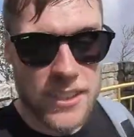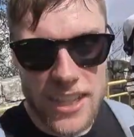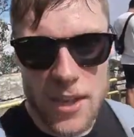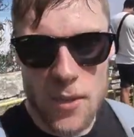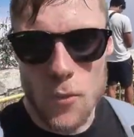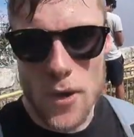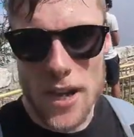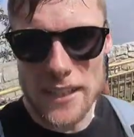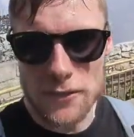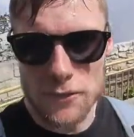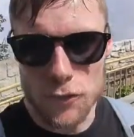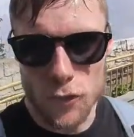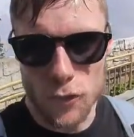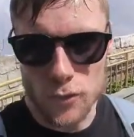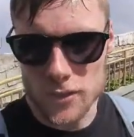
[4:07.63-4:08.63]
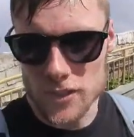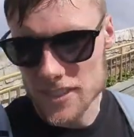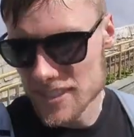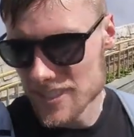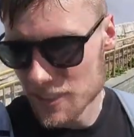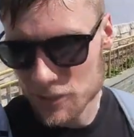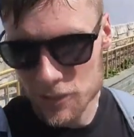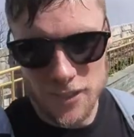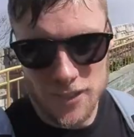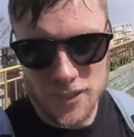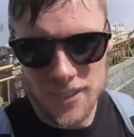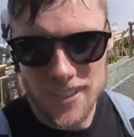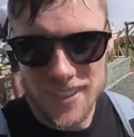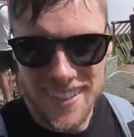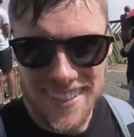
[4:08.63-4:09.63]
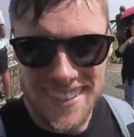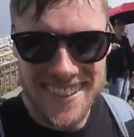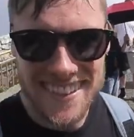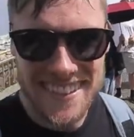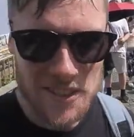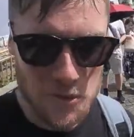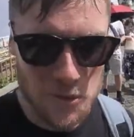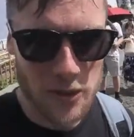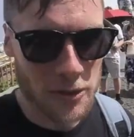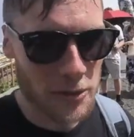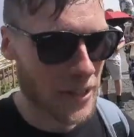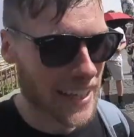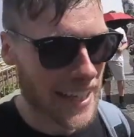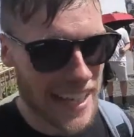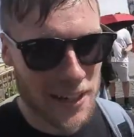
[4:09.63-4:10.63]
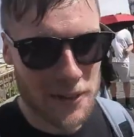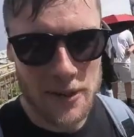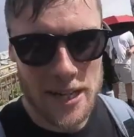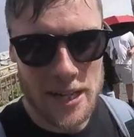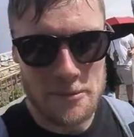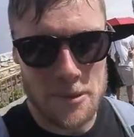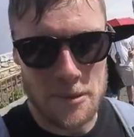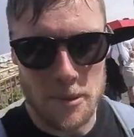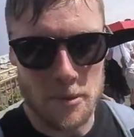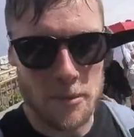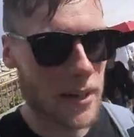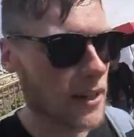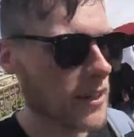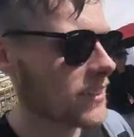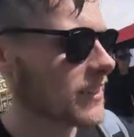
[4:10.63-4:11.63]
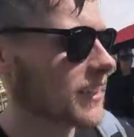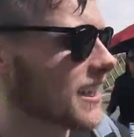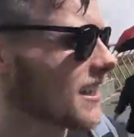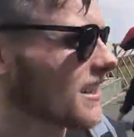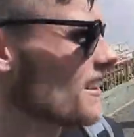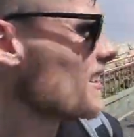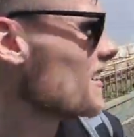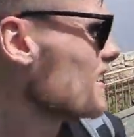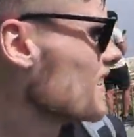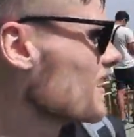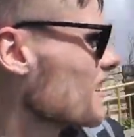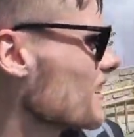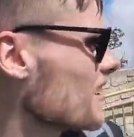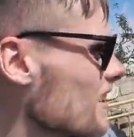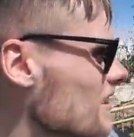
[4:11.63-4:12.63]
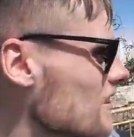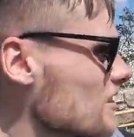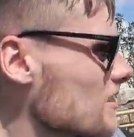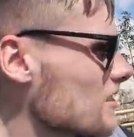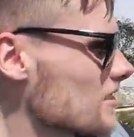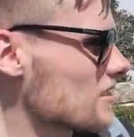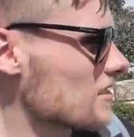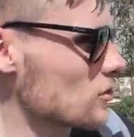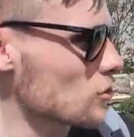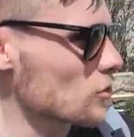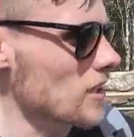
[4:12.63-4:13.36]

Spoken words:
They're getting wedding photos and stuff, so don't really want to get in the way of people, but yeah, it's